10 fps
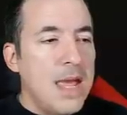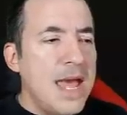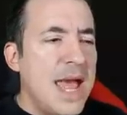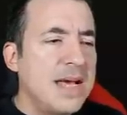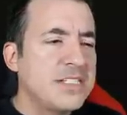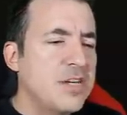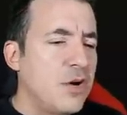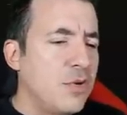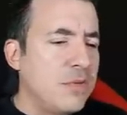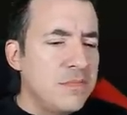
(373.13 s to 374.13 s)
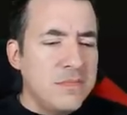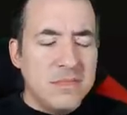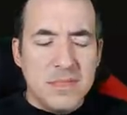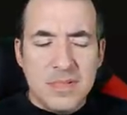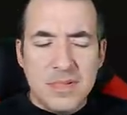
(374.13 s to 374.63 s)
Yeah, so
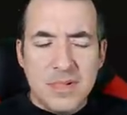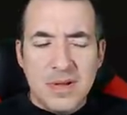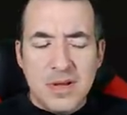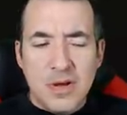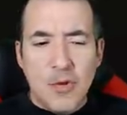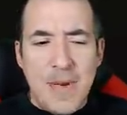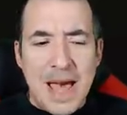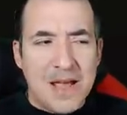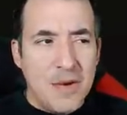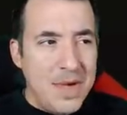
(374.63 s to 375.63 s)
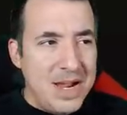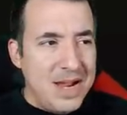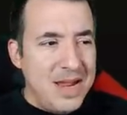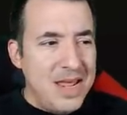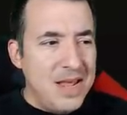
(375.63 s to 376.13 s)
go back a
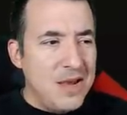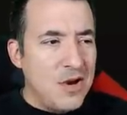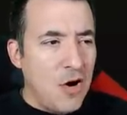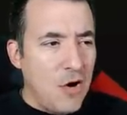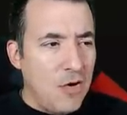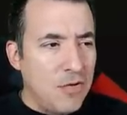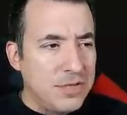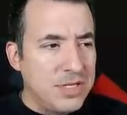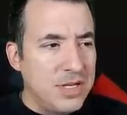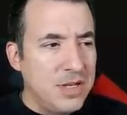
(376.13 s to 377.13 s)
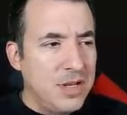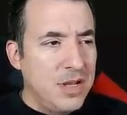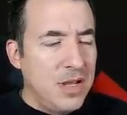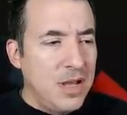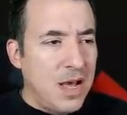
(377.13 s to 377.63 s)
minute. He called
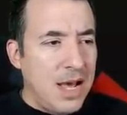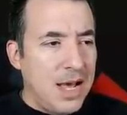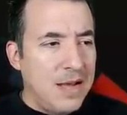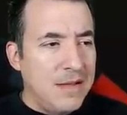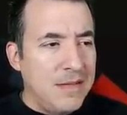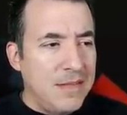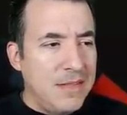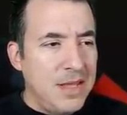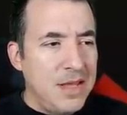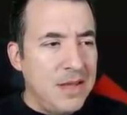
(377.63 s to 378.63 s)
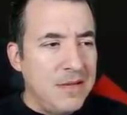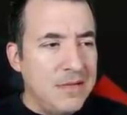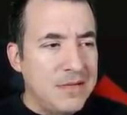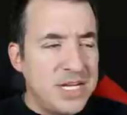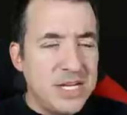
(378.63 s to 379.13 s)
the
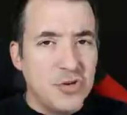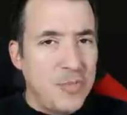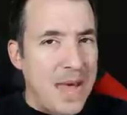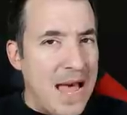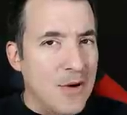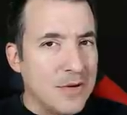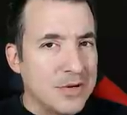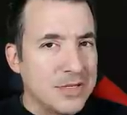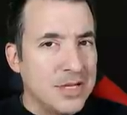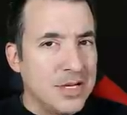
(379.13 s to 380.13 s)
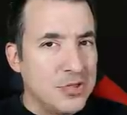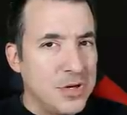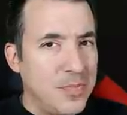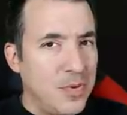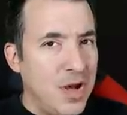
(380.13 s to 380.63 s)
Central Powers a
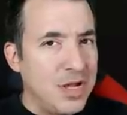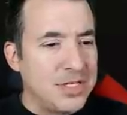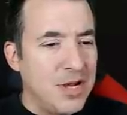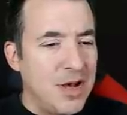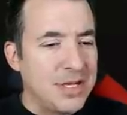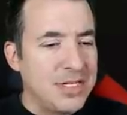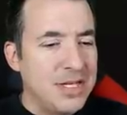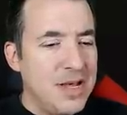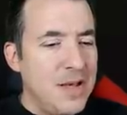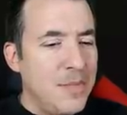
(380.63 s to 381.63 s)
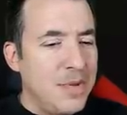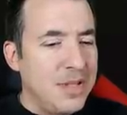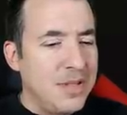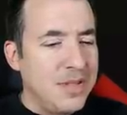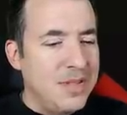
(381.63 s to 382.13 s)
Triple Entente, but
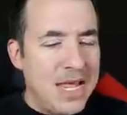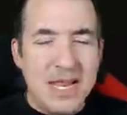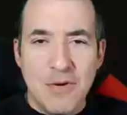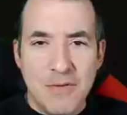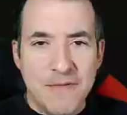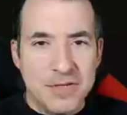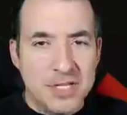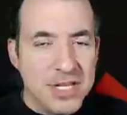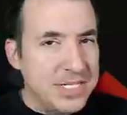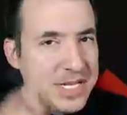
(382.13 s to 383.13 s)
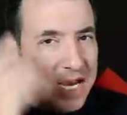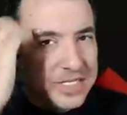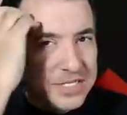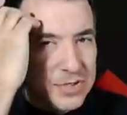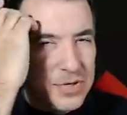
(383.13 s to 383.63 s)
then he refers to these guys
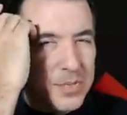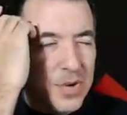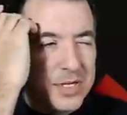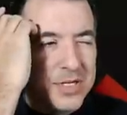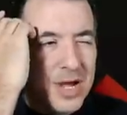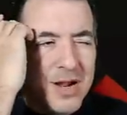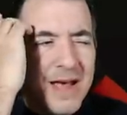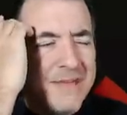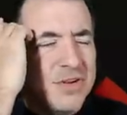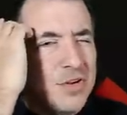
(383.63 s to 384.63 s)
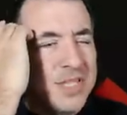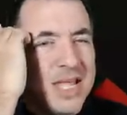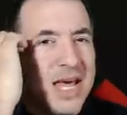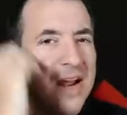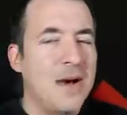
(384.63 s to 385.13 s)
as a Triple Entente. I'll have to look
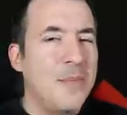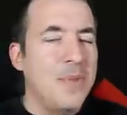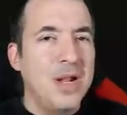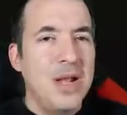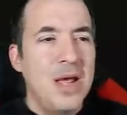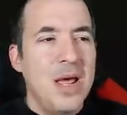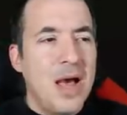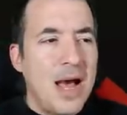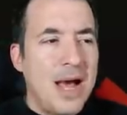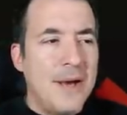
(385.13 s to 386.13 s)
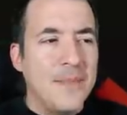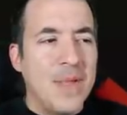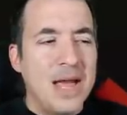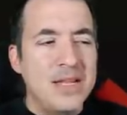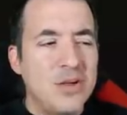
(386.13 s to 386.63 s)
that up, but
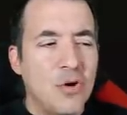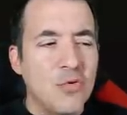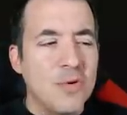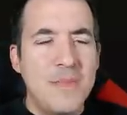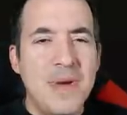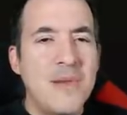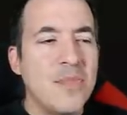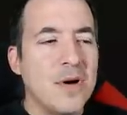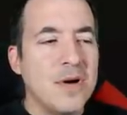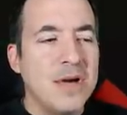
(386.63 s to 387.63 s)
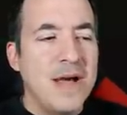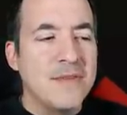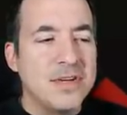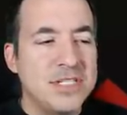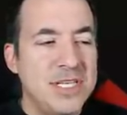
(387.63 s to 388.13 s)
I don't remember
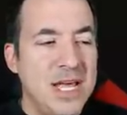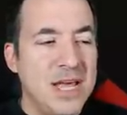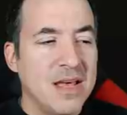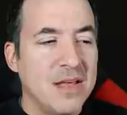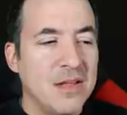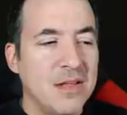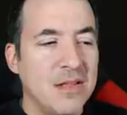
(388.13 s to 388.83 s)
ever seeing